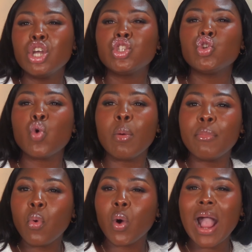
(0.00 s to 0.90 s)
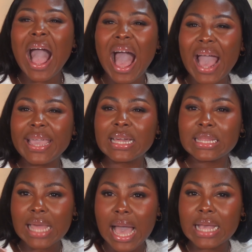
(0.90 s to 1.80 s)
to a more high
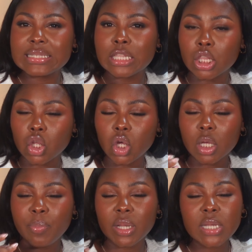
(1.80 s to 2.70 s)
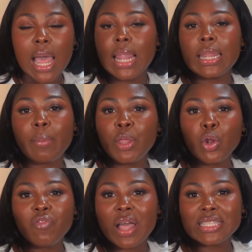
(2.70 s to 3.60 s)
class look but let me
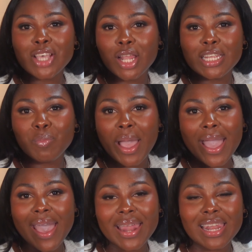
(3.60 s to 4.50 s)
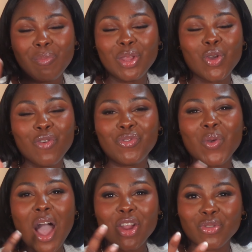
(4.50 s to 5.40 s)
know if that's all in my head let me know if
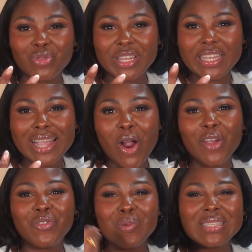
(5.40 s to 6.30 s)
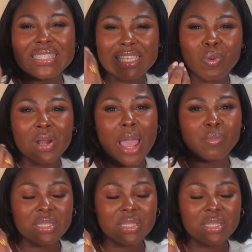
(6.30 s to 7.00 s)
you agree or if you see what I'm